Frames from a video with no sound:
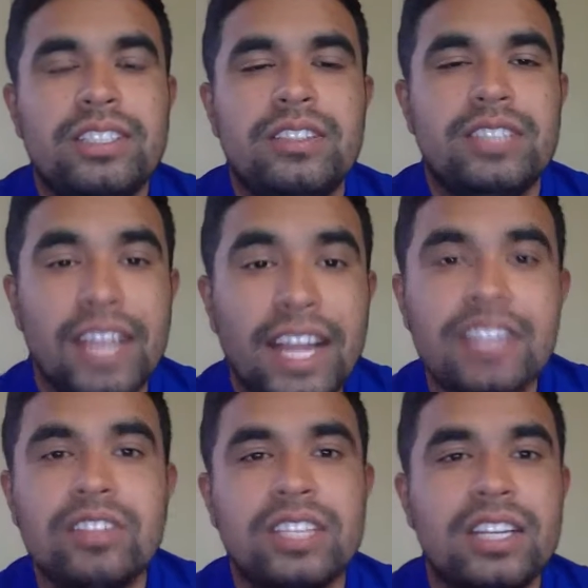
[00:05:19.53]
tonight
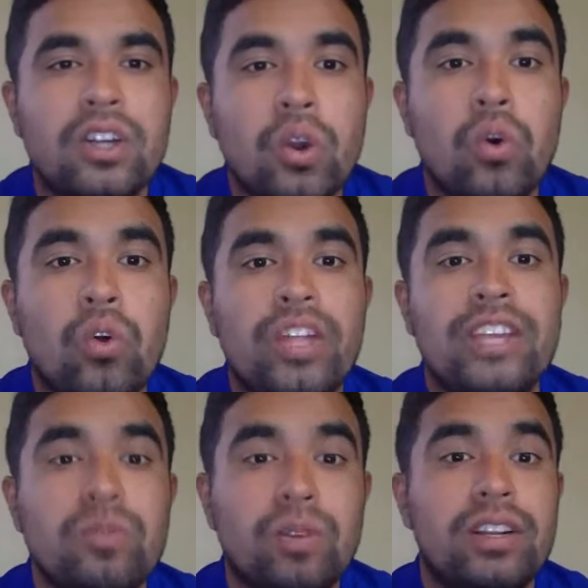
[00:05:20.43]
you set a goal that
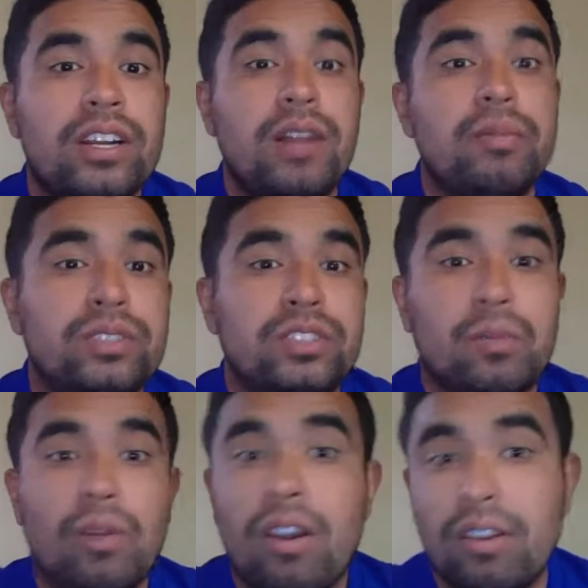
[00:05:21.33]
you want to accomplish
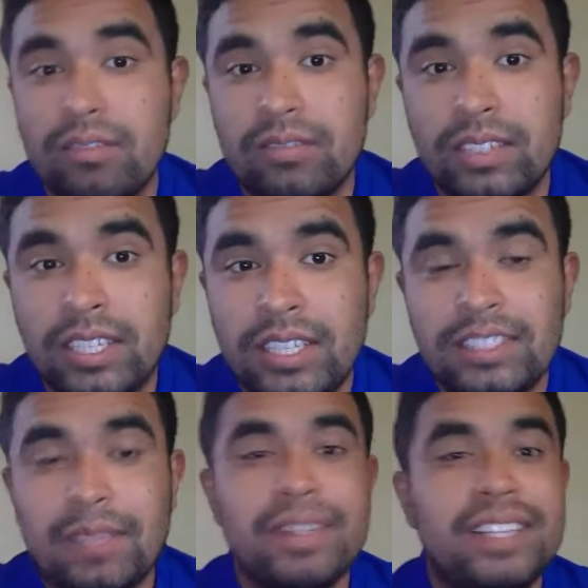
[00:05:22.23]
tomorrow.
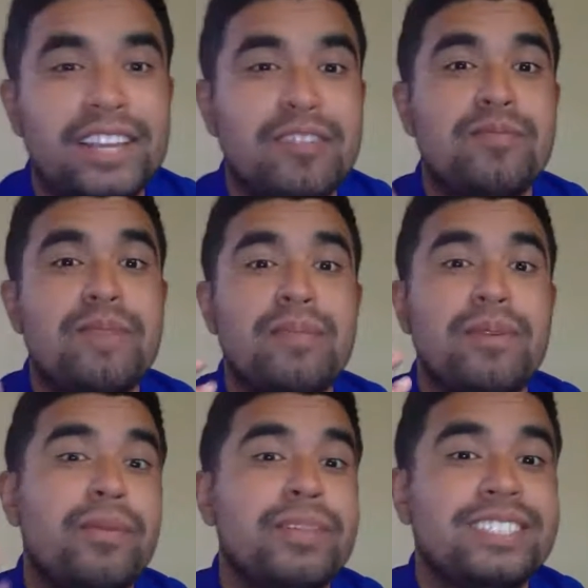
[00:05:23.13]
Something that you've maybe
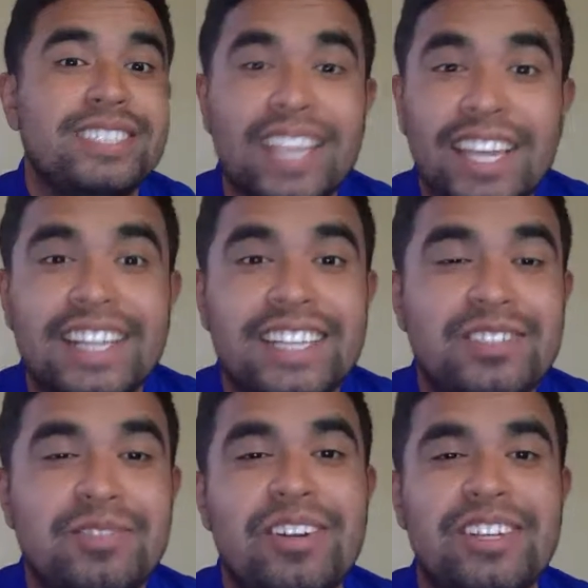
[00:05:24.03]
been saying that
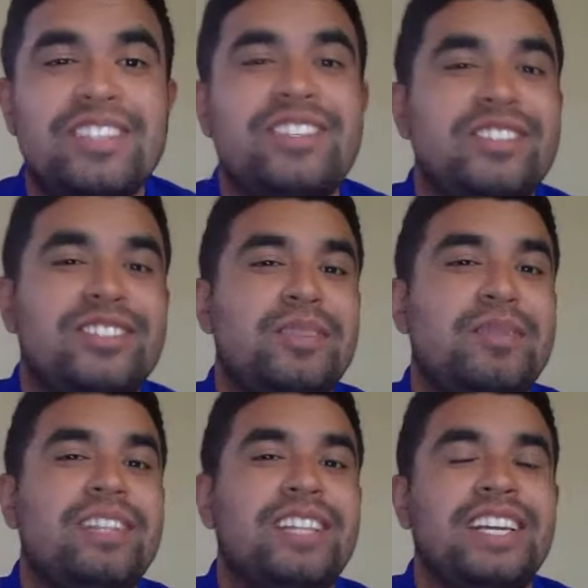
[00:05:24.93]
you want to do,
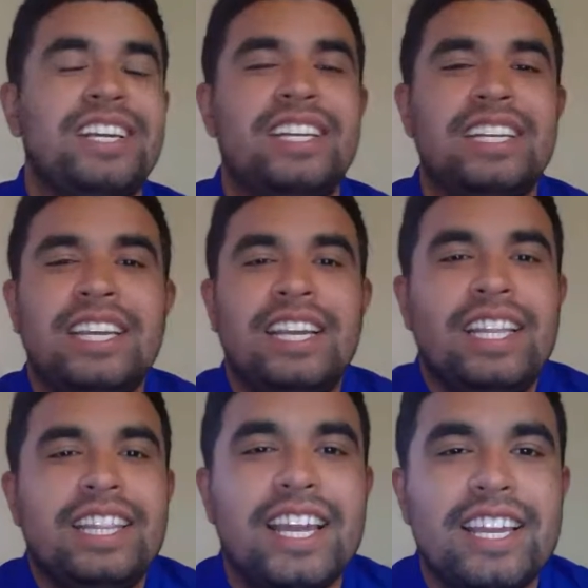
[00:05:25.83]
something that
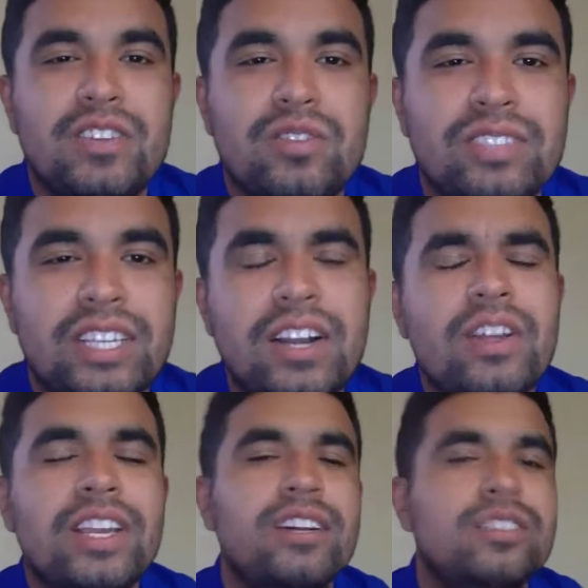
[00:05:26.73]
you've said, oh
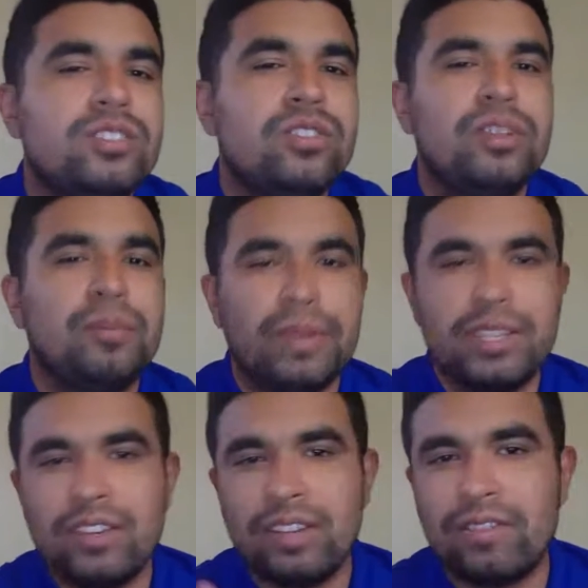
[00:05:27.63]
yeah, I'll do it, but
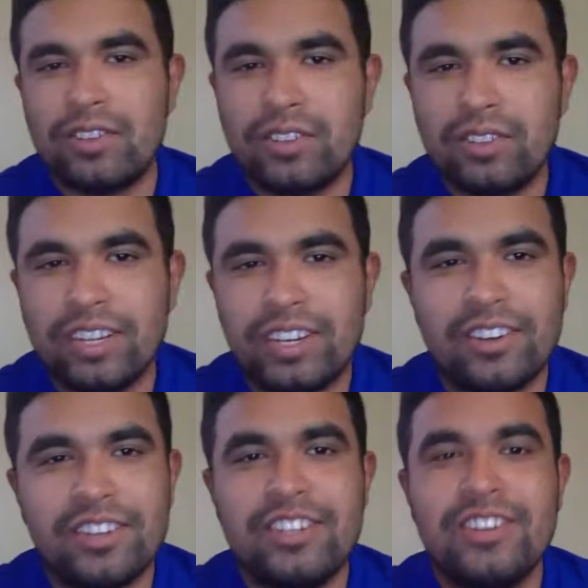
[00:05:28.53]
you never do it,
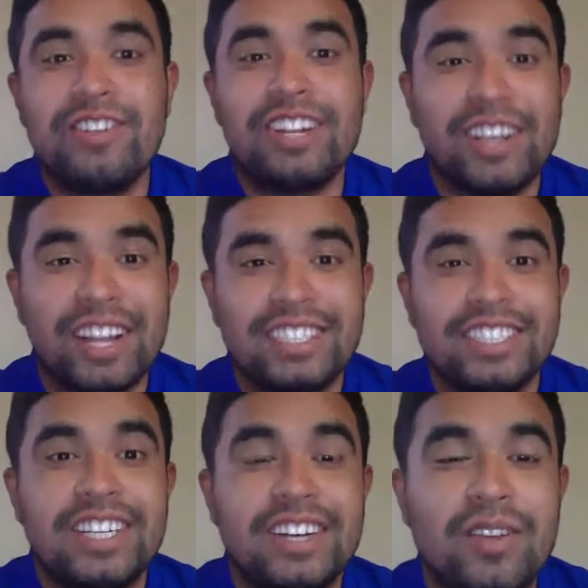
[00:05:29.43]
or you don't ever
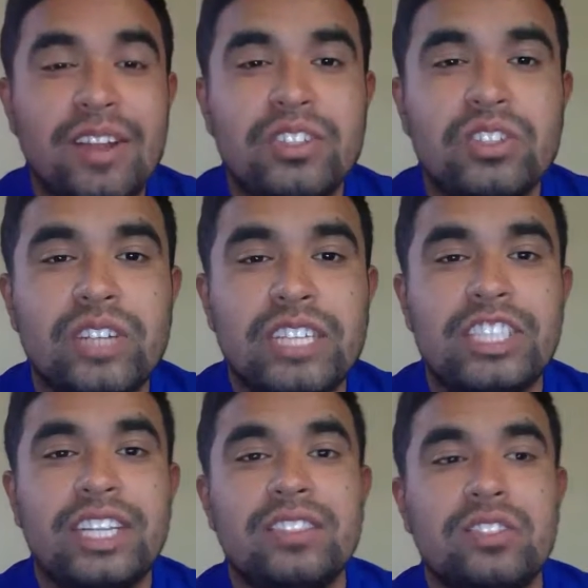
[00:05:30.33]
actually get around to it. I
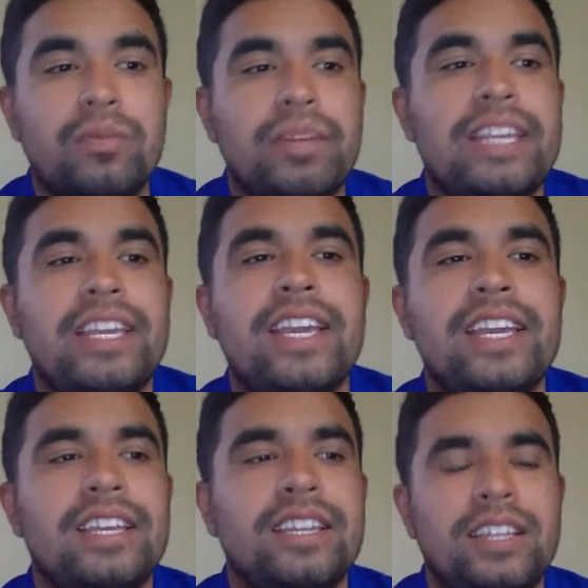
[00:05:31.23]
challenge you, make
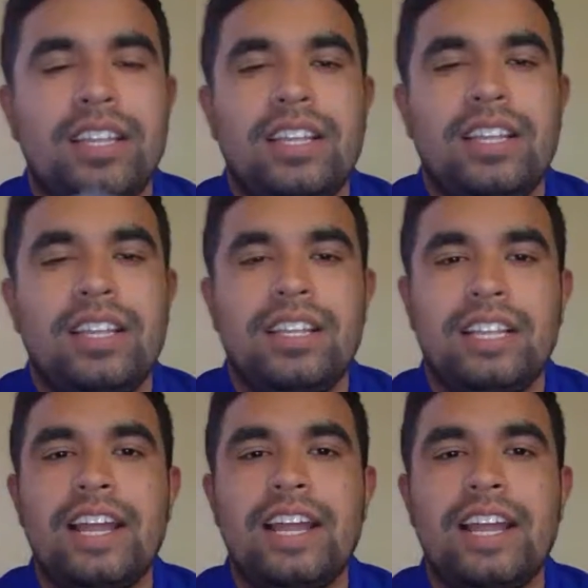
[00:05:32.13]
a
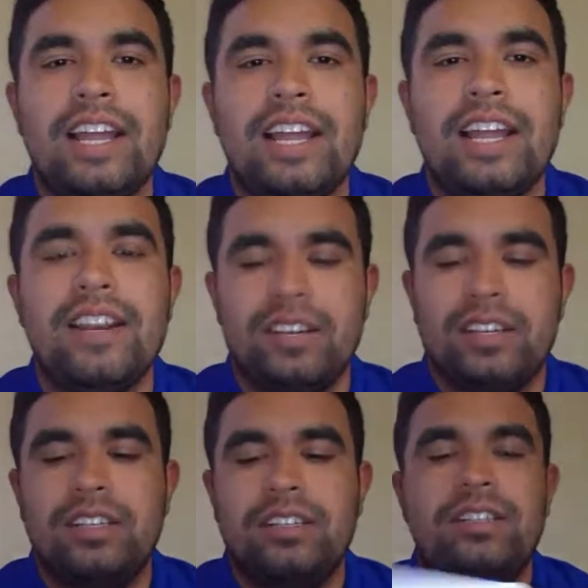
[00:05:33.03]
ladder
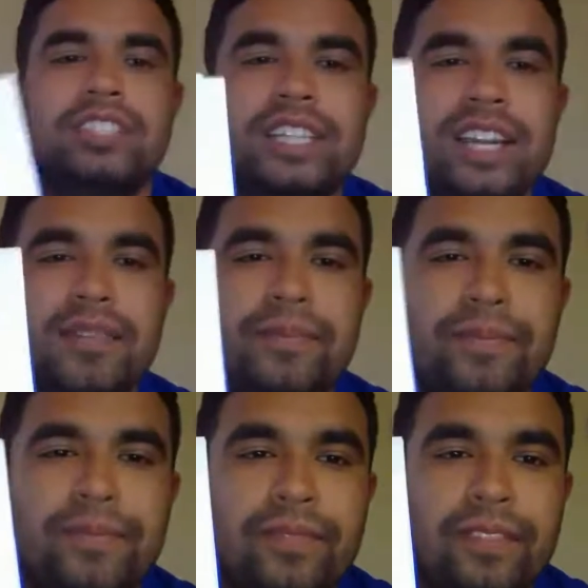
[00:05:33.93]
just like that.
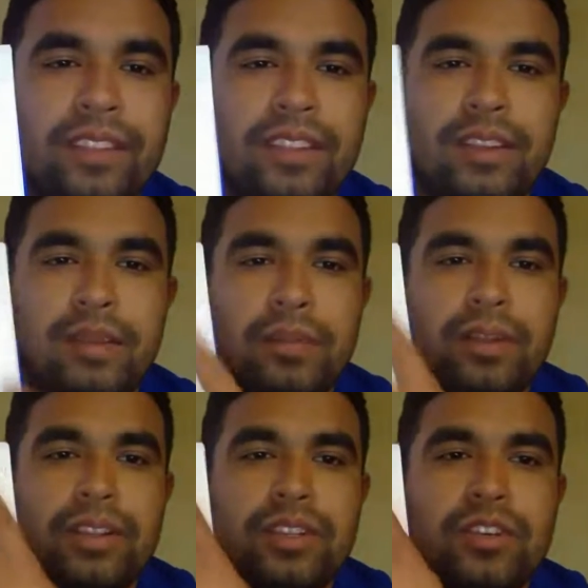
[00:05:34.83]

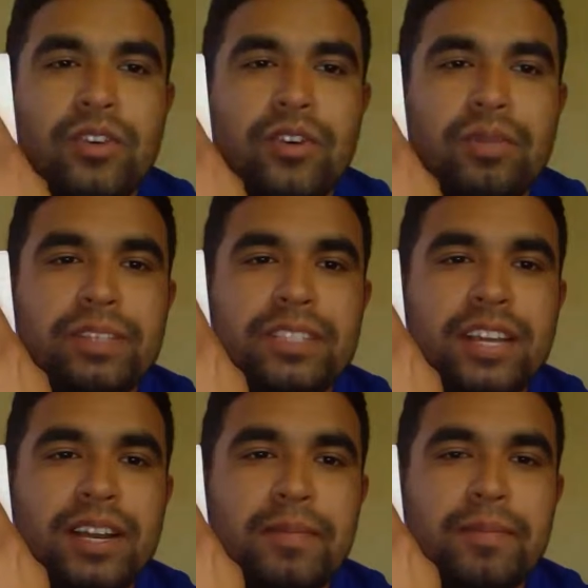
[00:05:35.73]
Put your goal at the
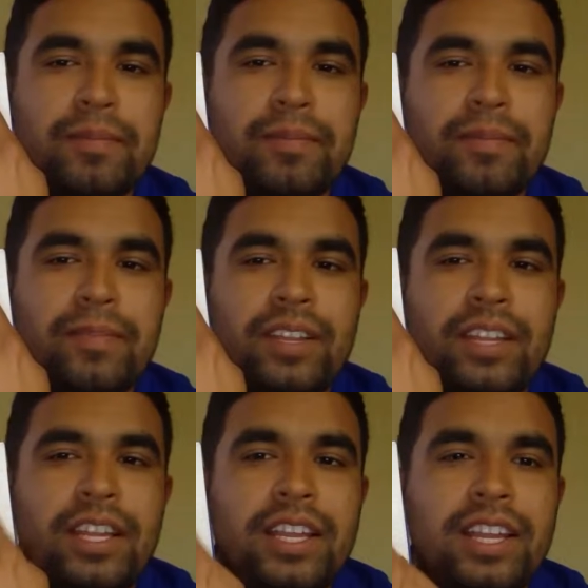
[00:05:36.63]
top
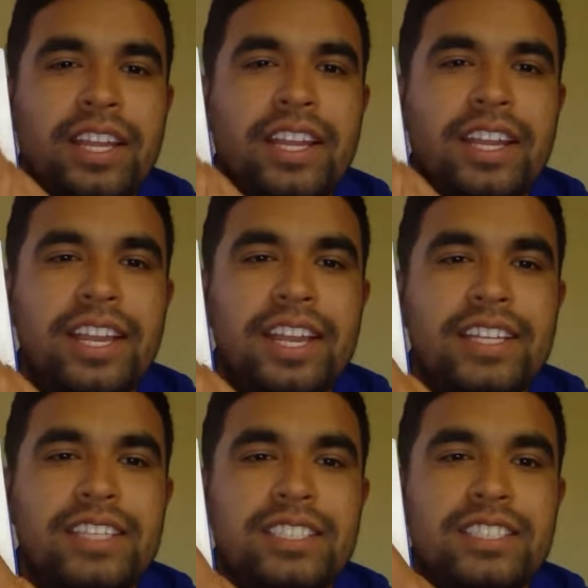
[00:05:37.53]

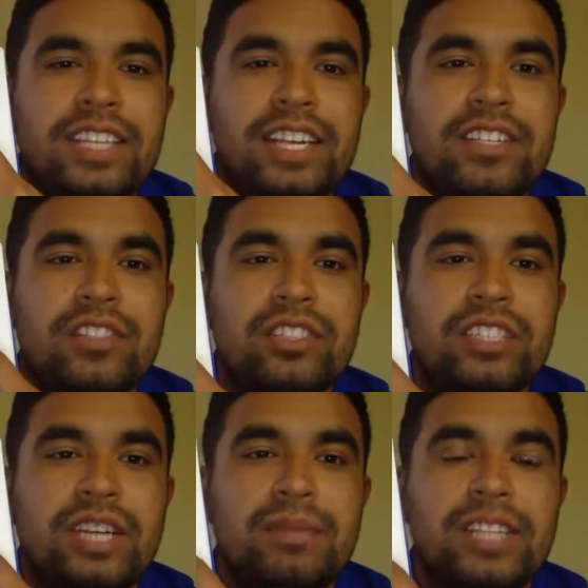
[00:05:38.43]
and set your
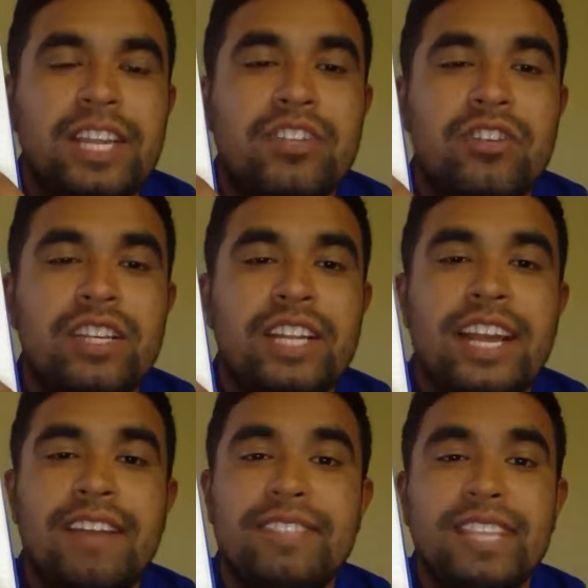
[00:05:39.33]
steps. And you can
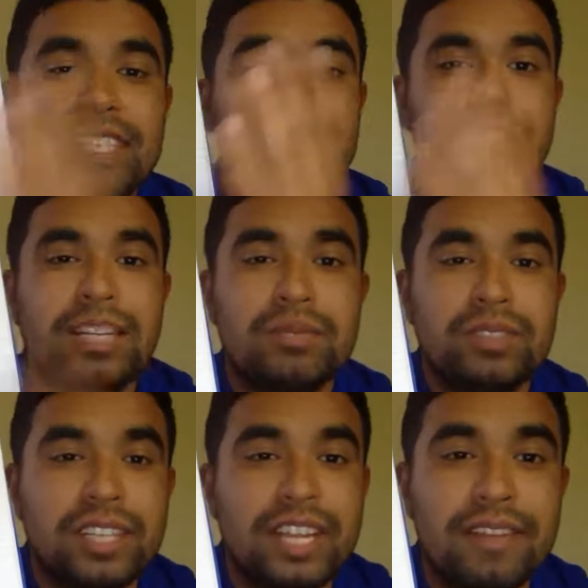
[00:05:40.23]
have 10 steps, you
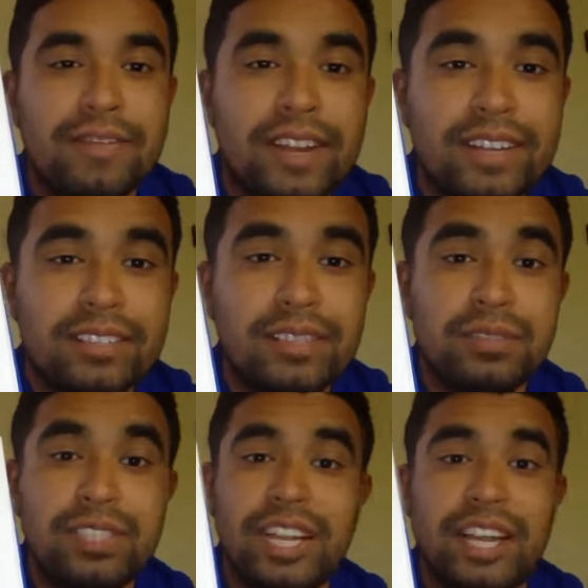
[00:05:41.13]
can have 5 steps,
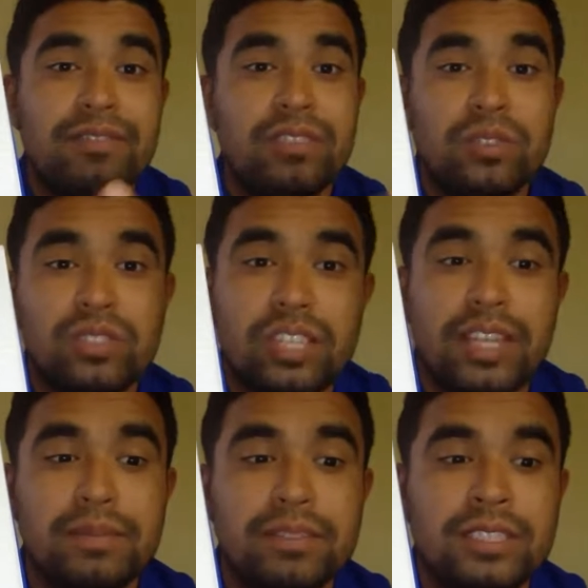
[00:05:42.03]
you can have 2
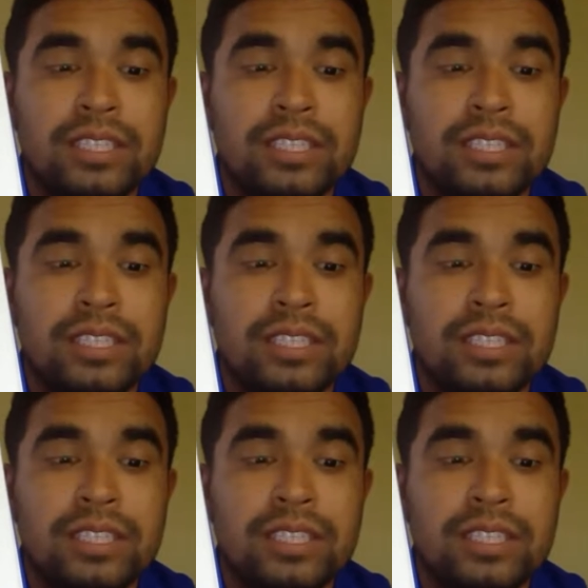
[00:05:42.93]
steps,